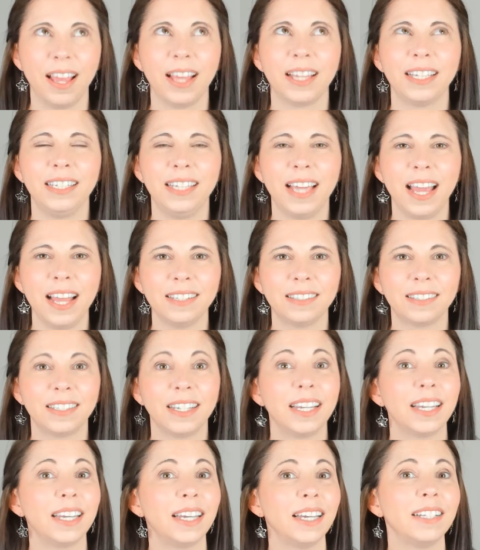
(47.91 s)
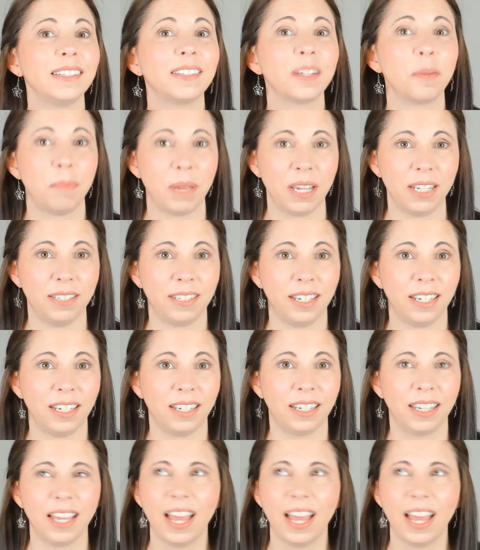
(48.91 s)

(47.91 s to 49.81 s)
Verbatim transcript: Yes, it's amazing.